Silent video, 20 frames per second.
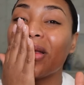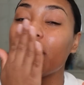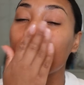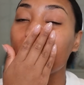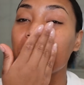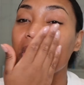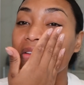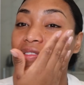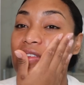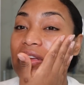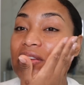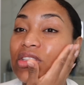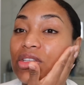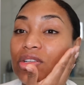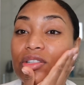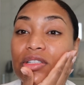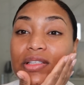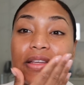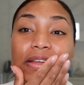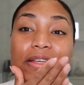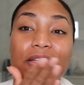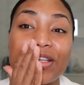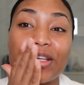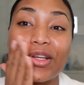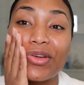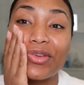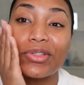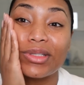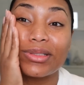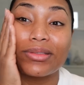If my face starts
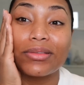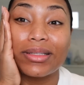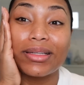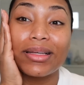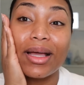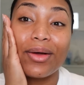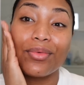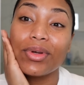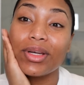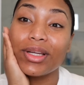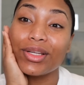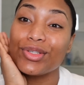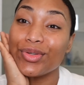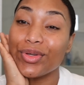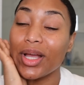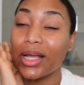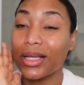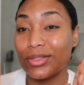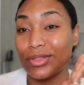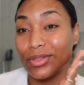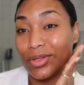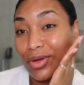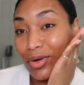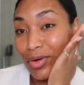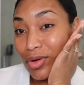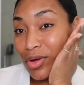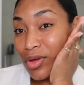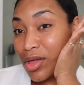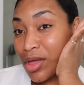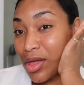itching or something, I will let you guys
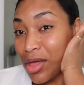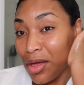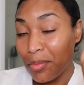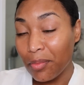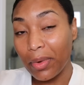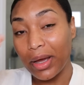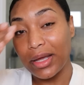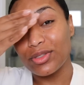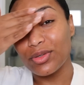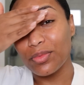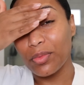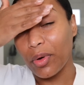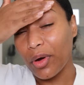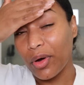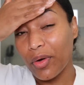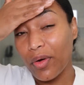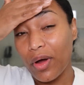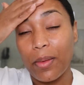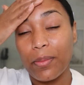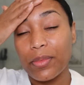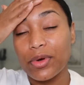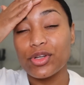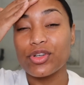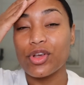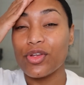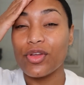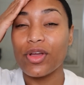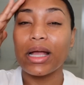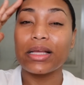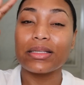know by tomorrow. I'm gonna show
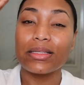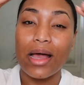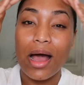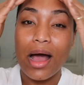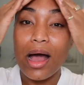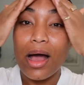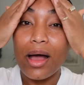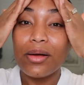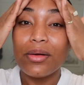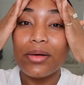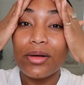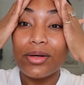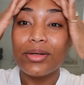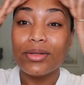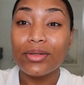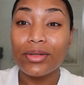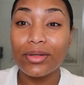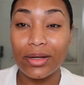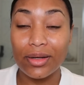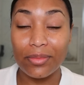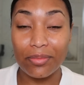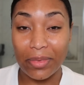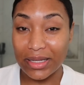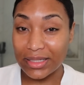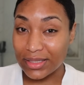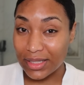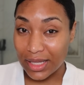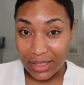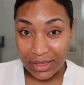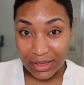you guys how my
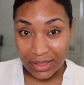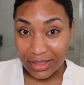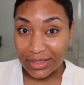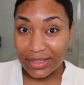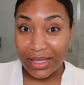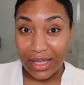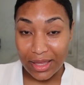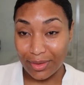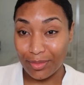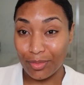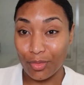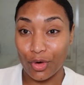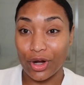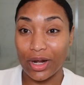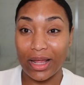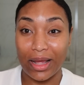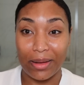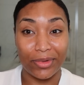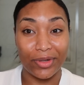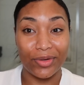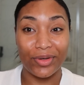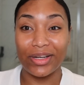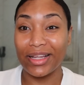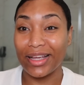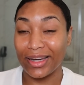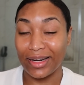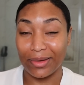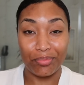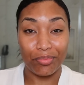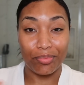skin looks in the morning. I'm literally
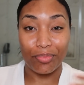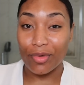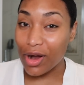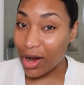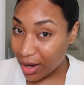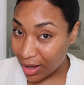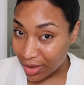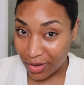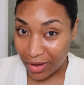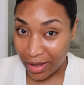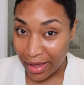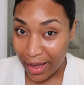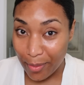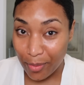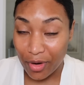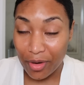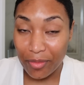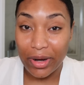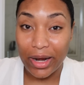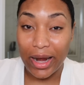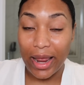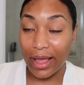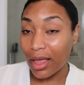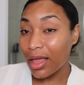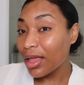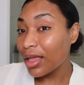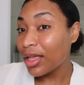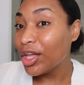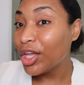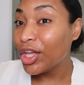gonna get the camera and be
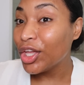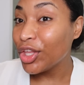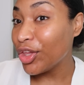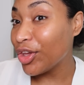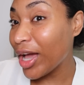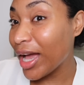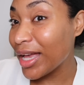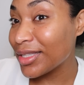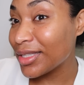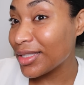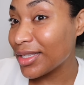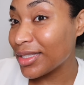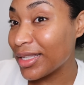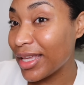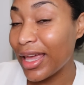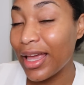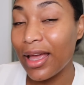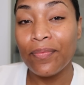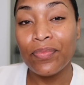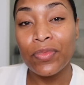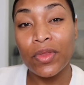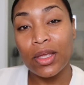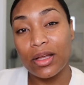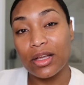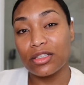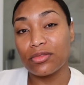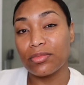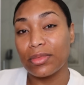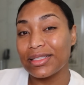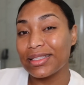like, you guys, this is it.
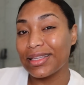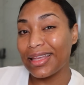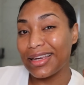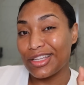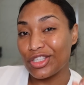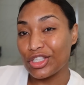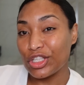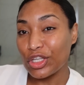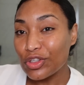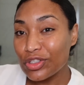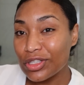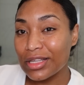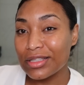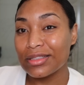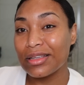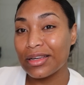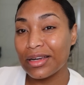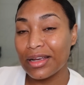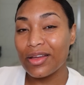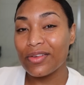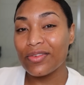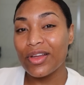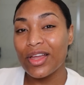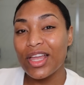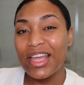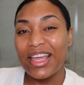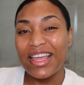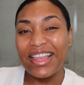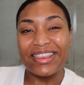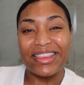Because my skin is so sensitive
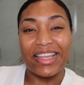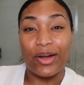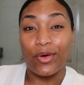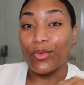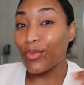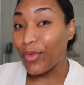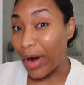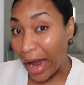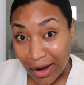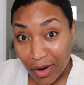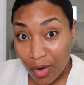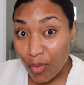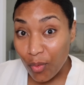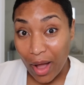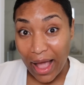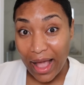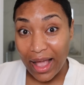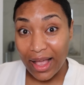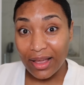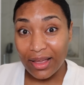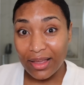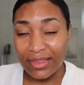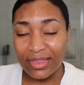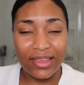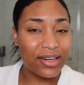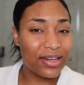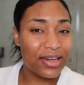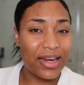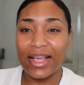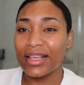that right away,
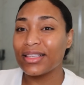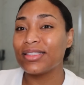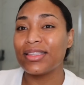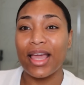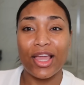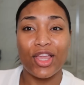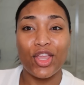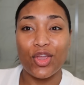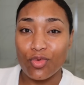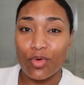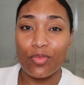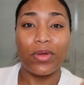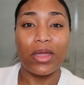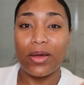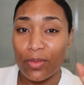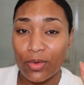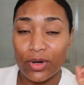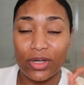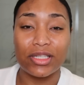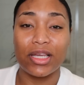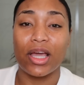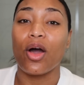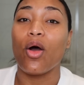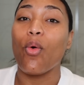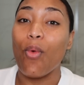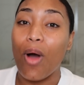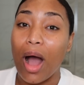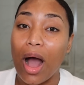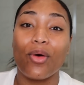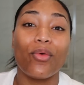the next day you will be able to
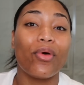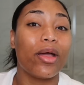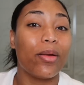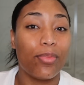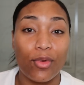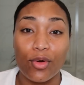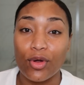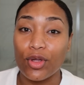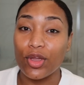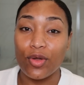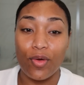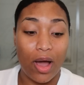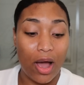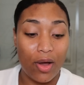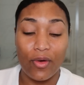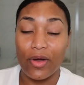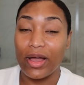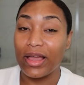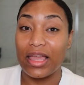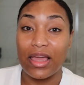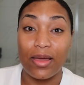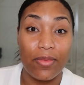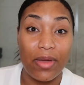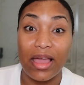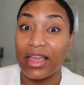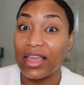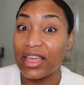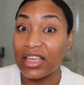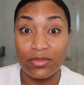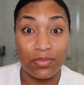tell, wow, it broke you out.
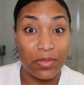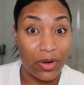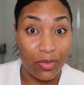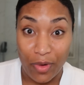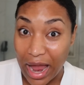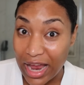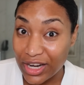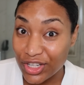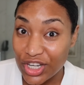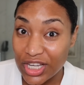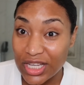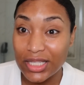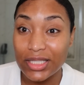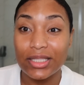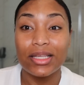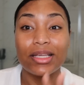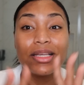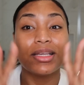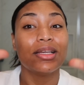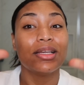It gives me rashes.